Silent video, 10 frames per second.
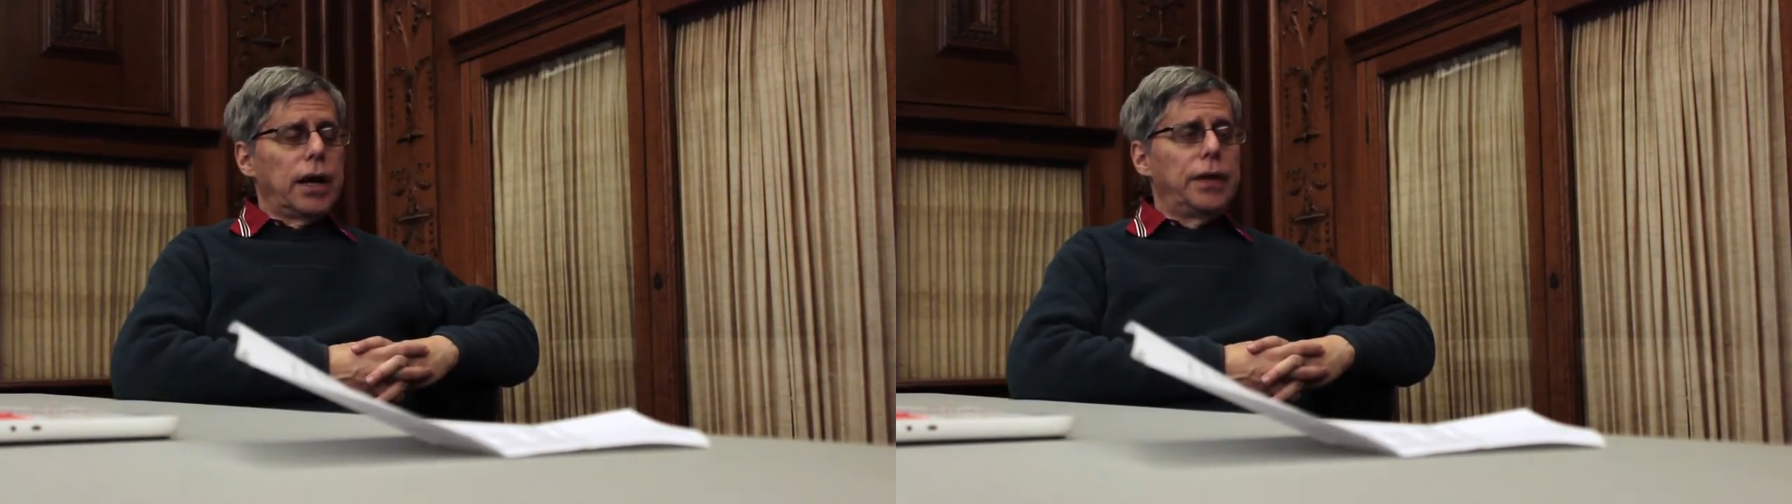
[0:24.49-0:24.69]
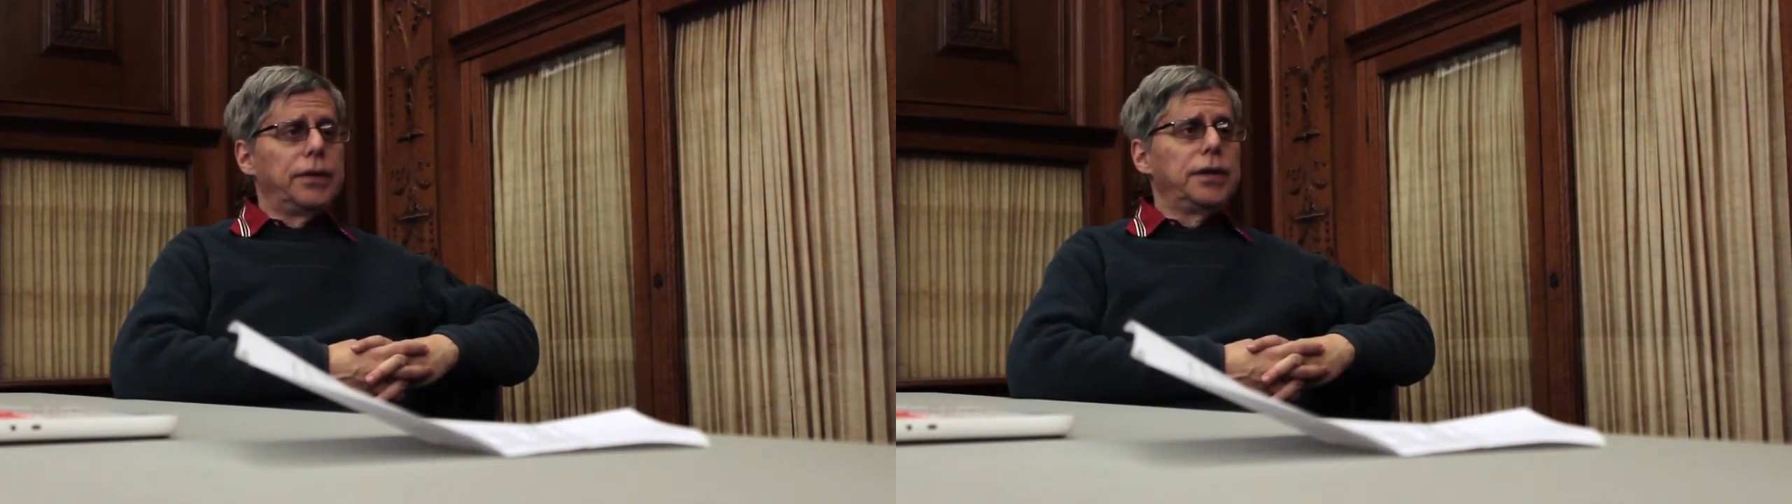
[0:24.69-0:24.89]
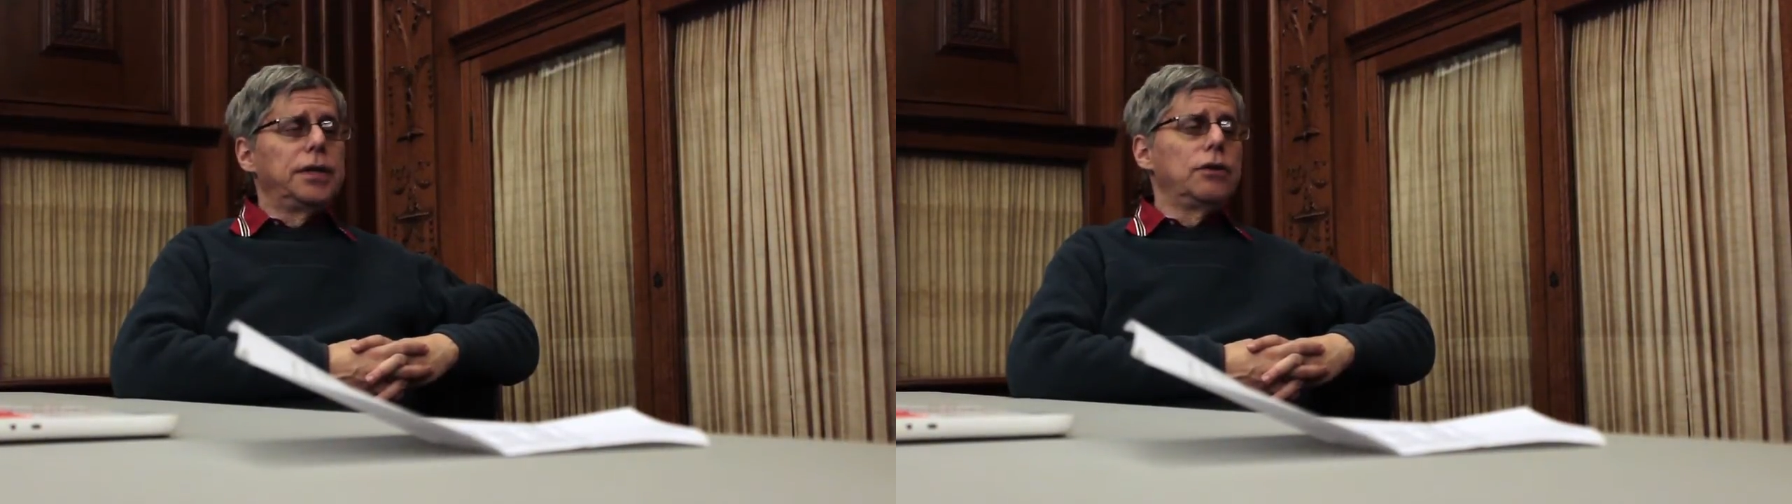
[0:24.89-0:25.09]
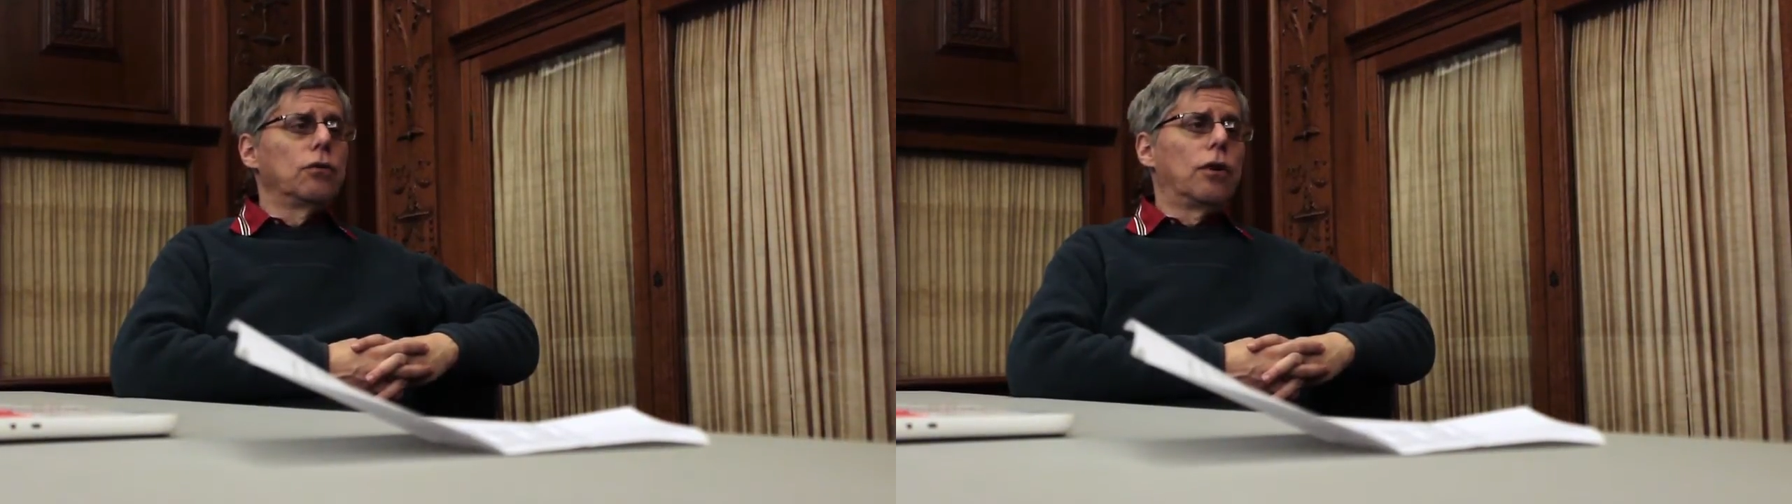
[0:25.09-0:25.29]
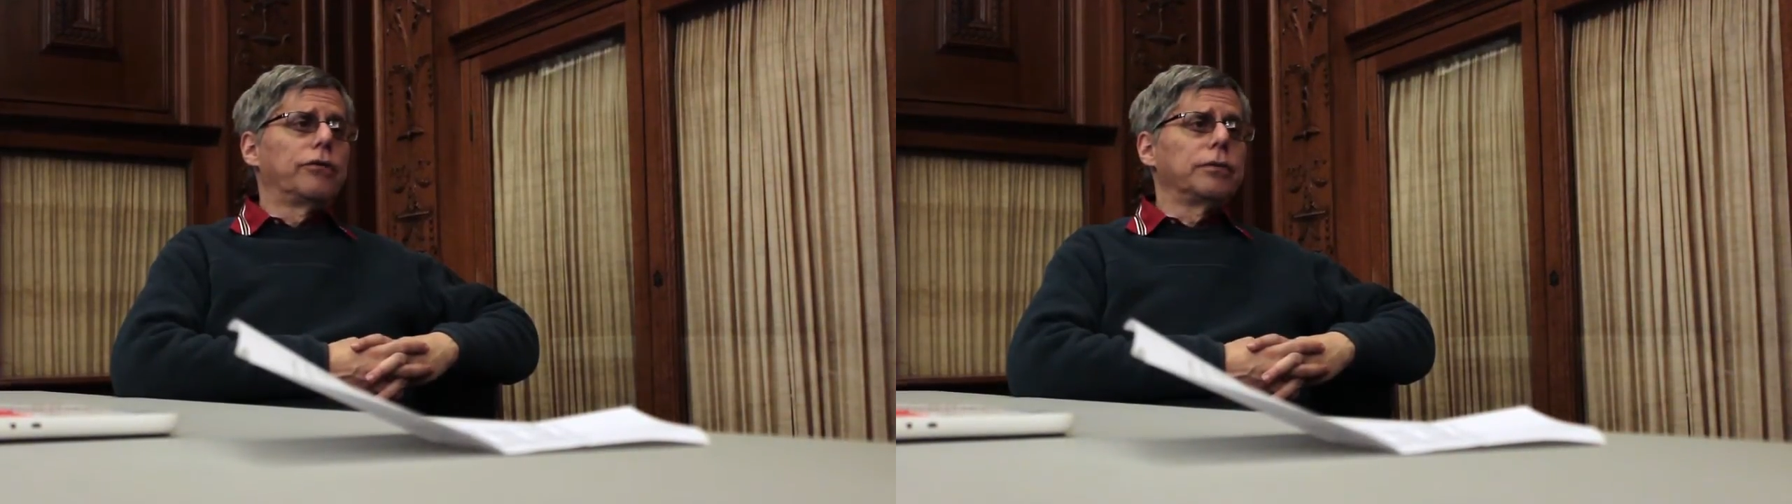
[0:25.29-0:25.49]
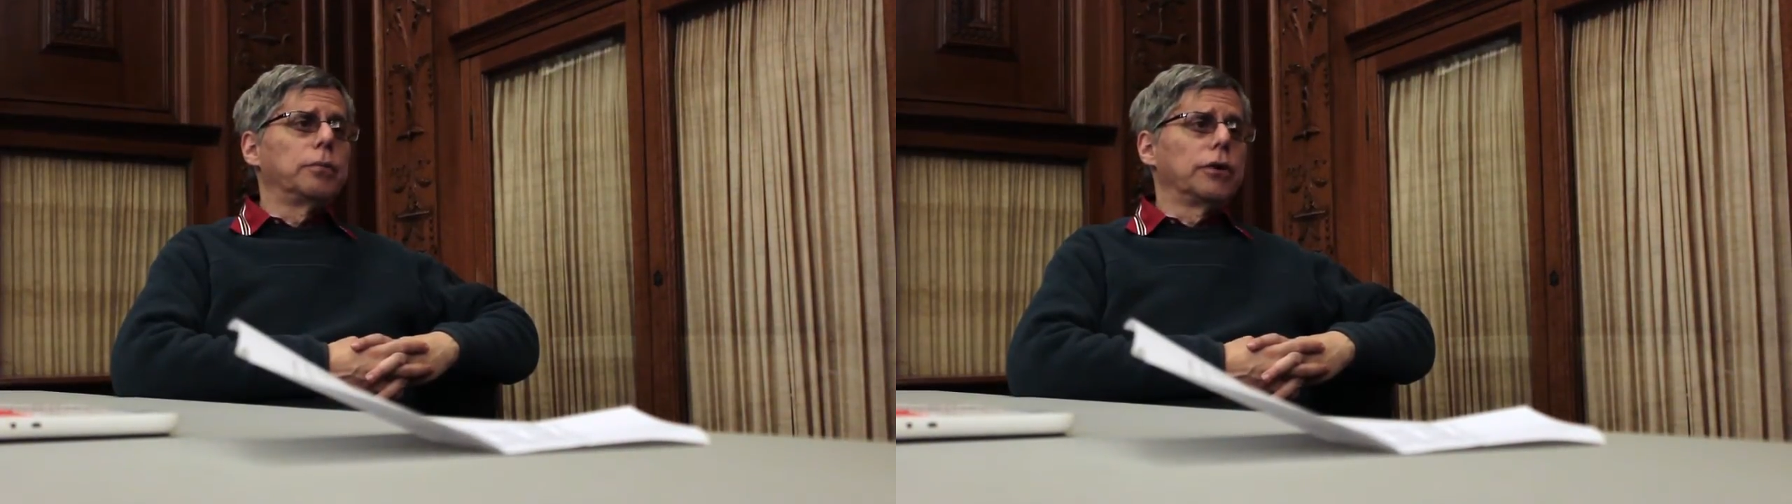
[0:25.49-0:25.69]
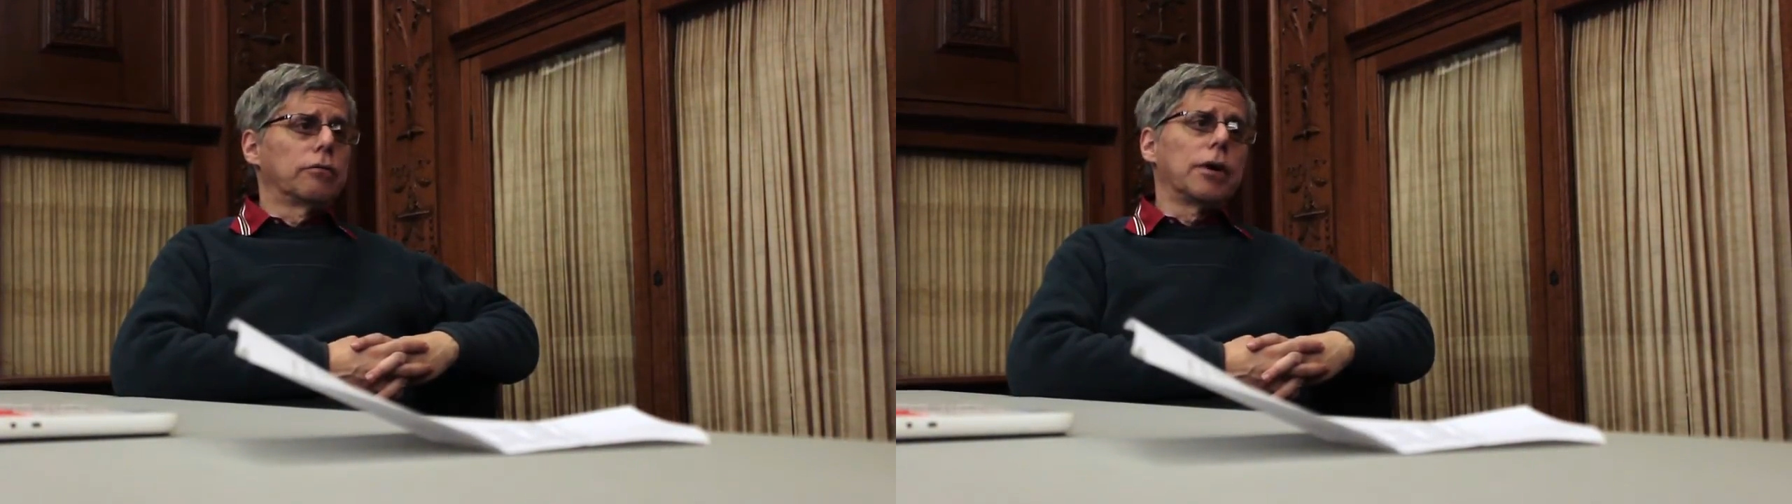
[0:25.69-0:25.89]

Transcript: and they didn't often put